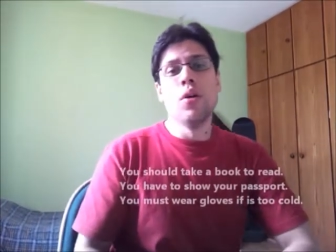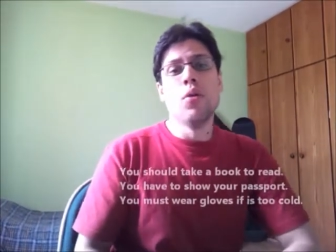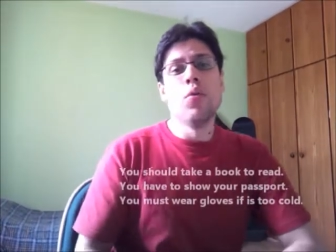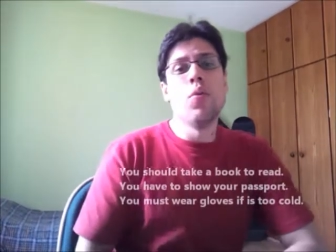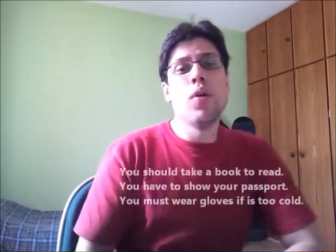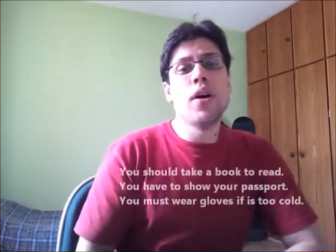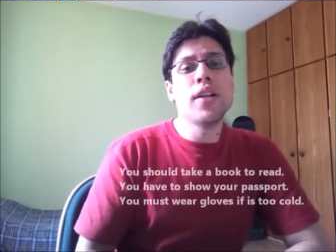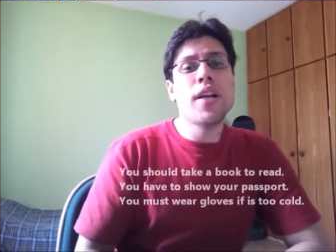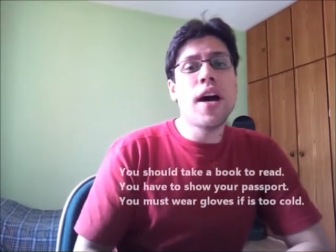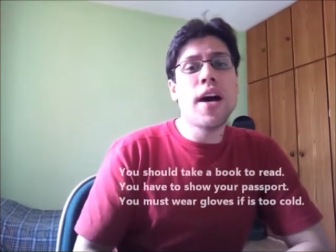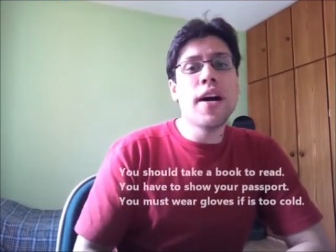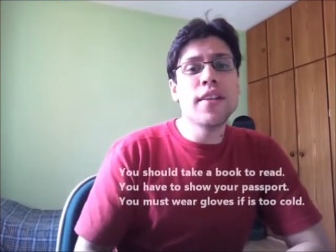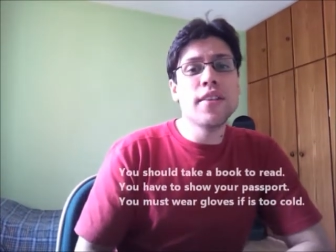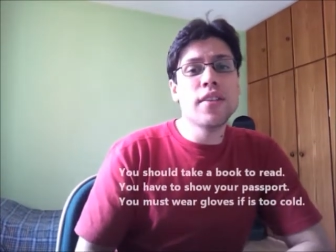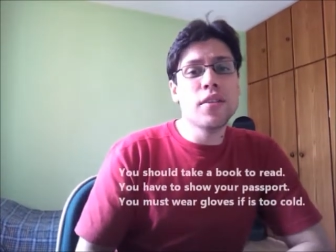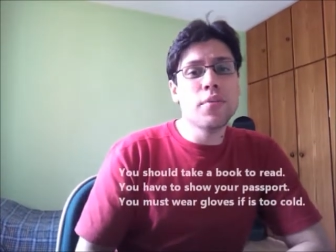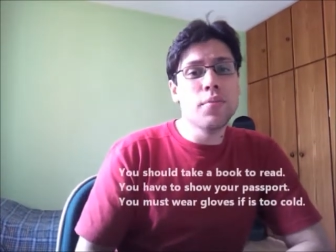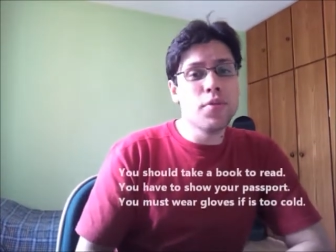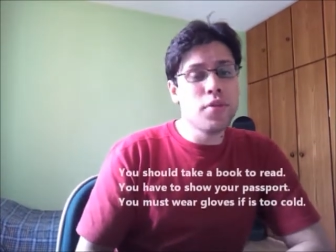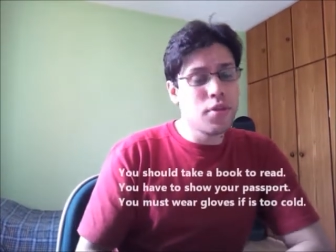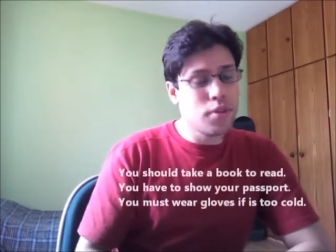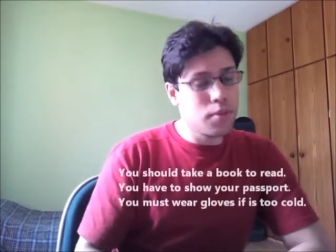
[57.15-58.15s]
What
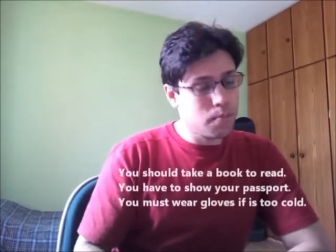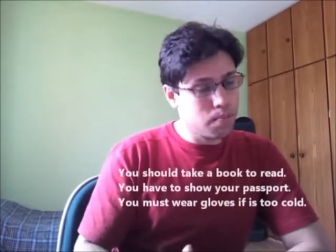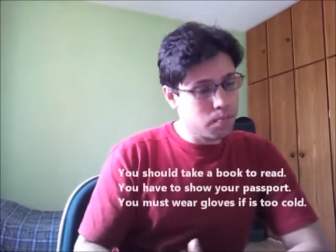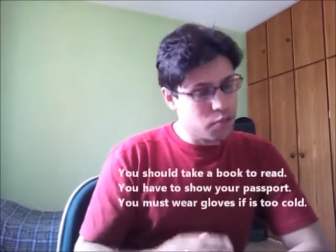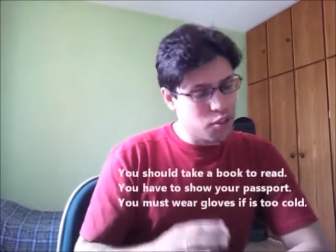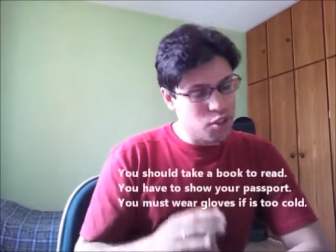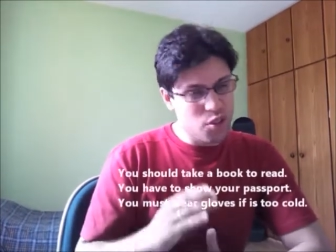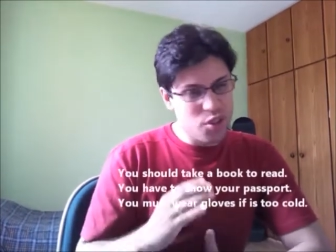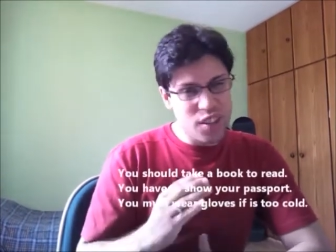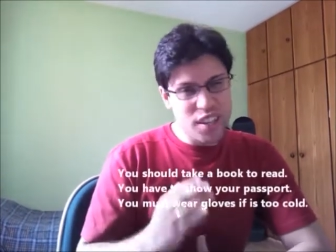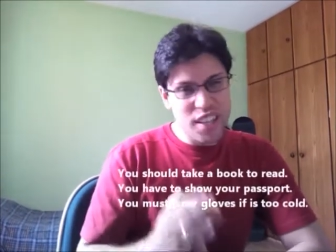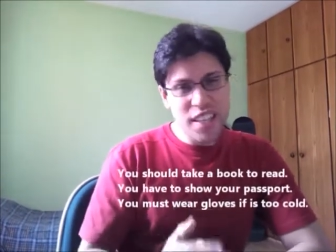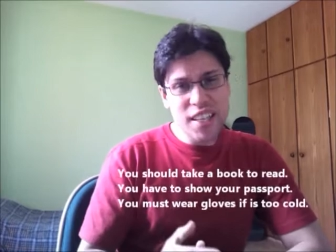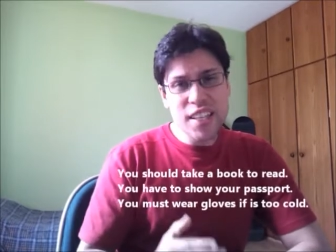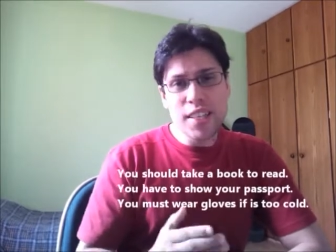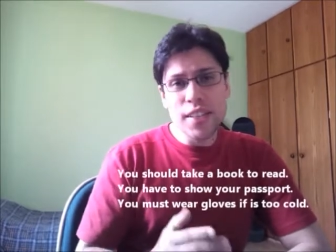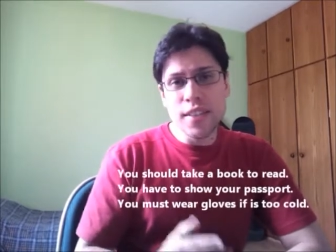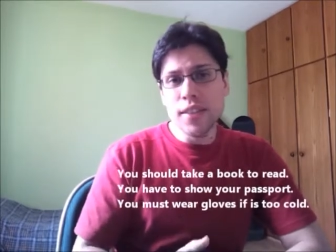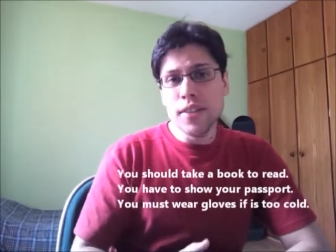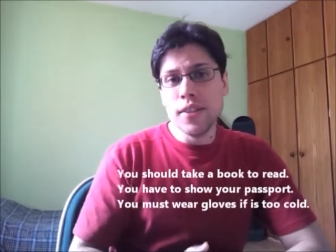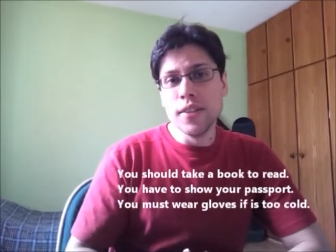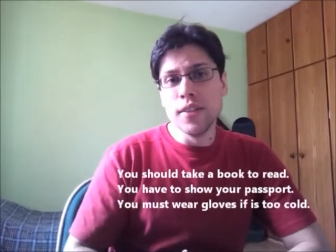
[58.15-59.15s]
items you
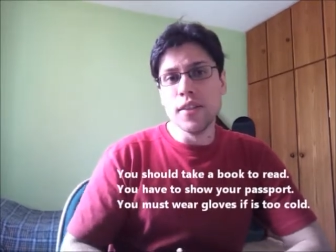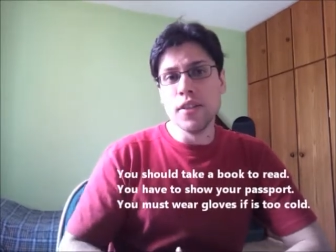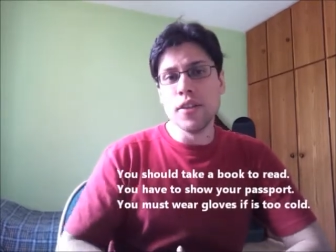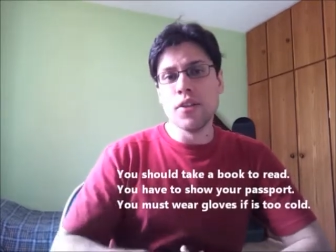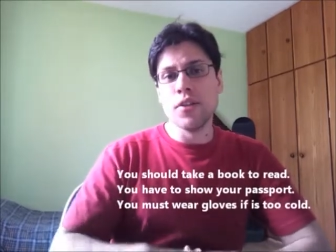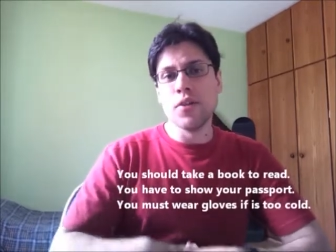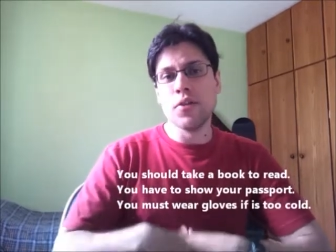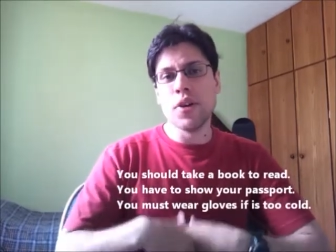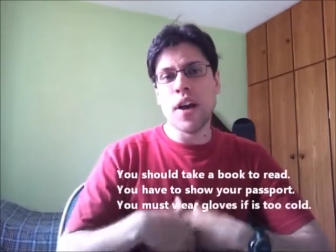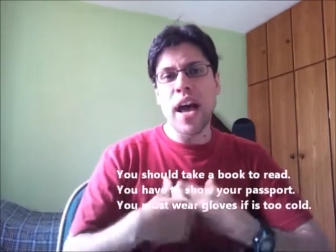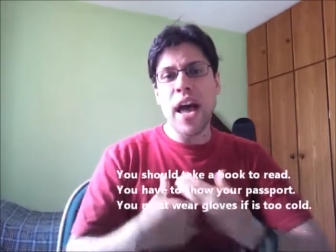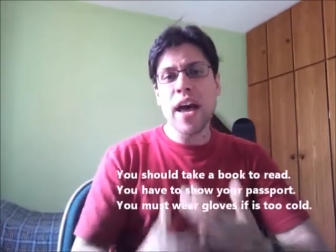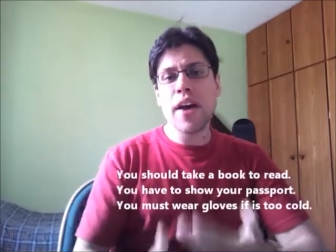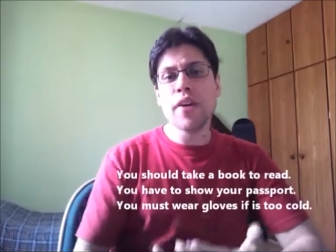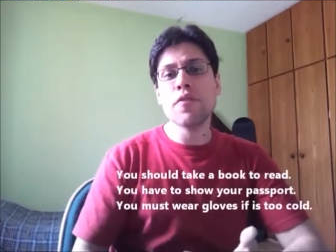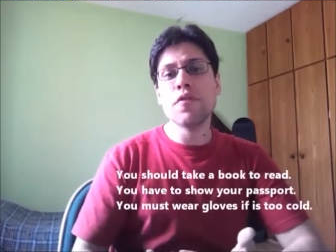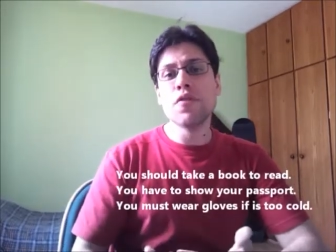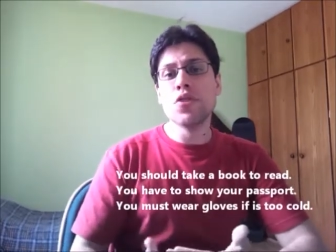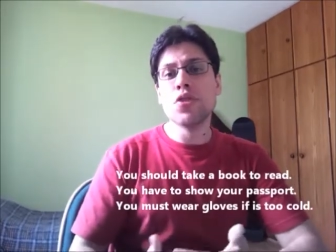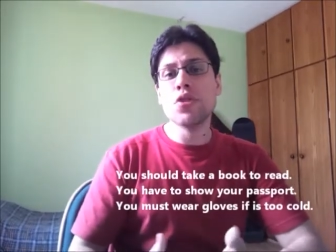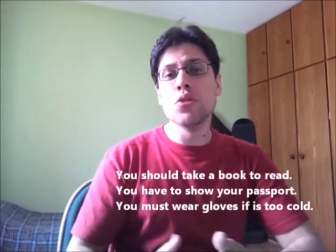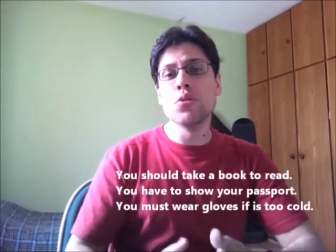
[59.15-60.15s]
need, you
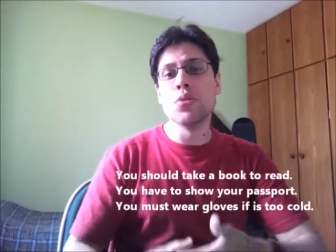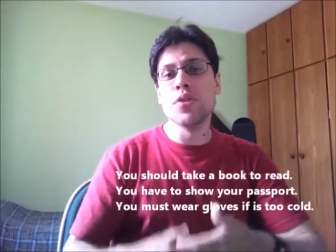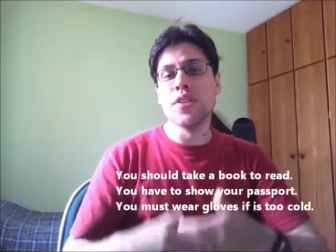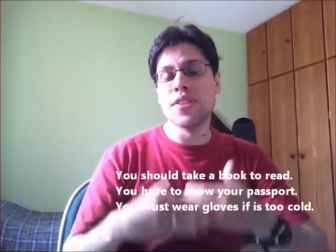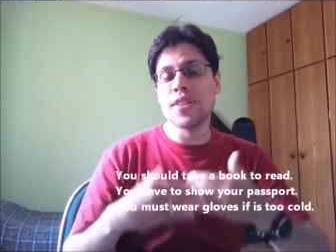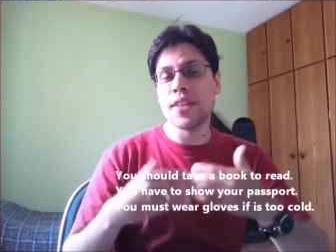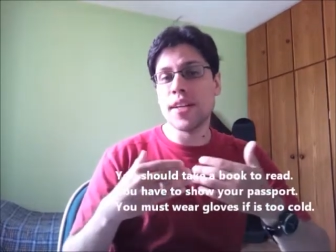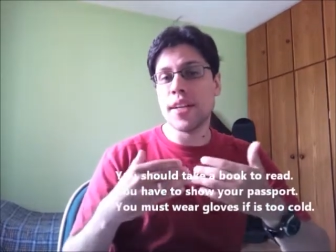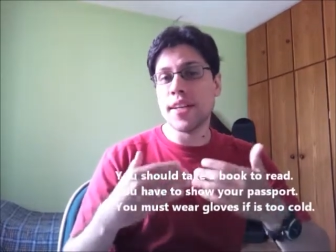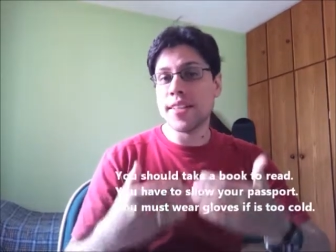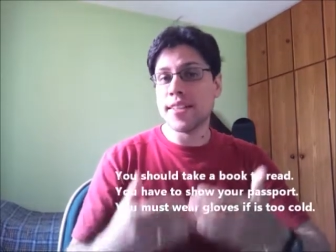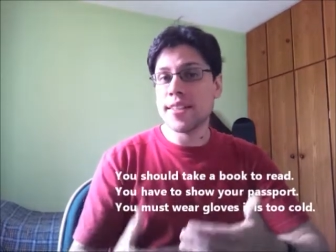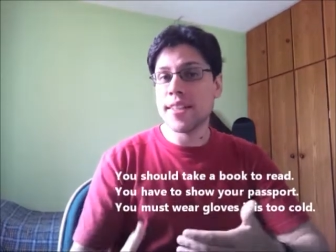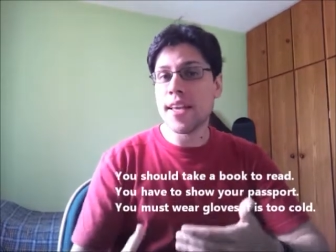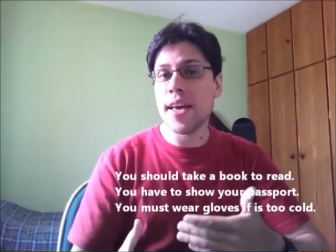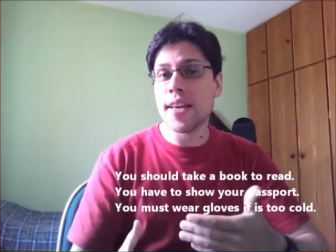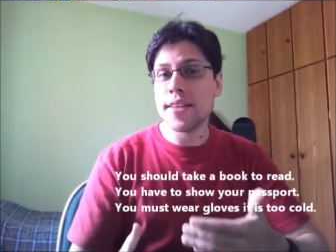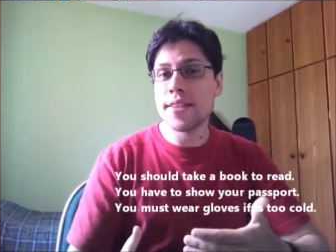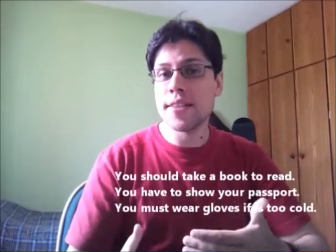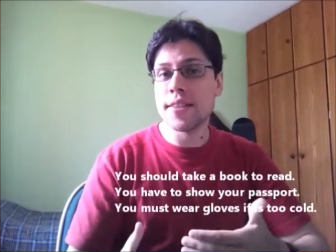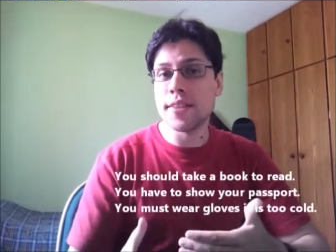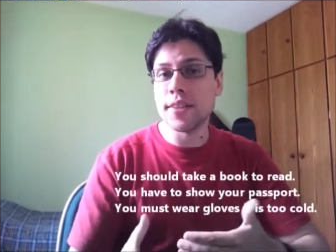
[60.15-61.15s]
have to, it's a
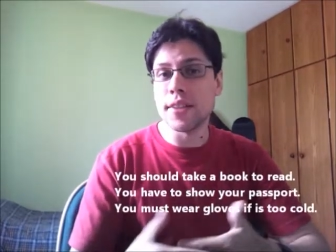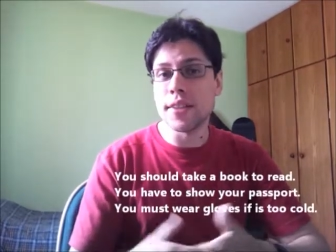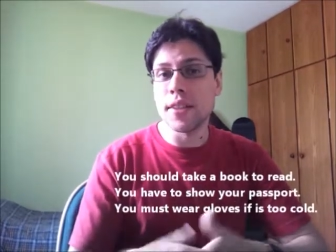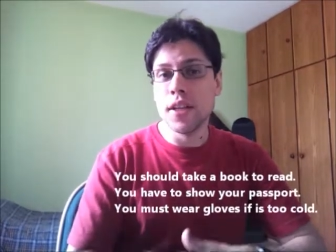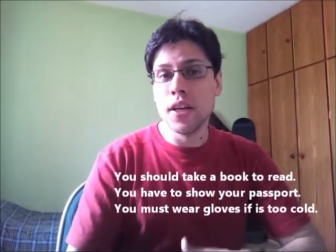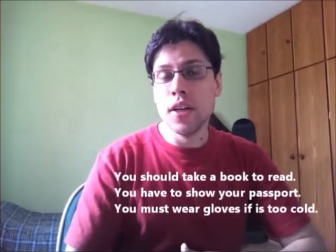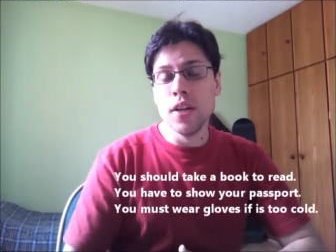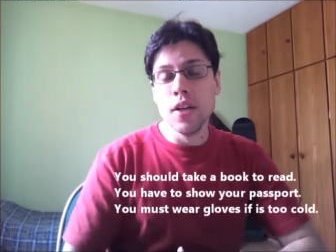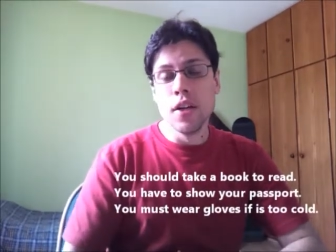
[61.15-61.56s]
necessity.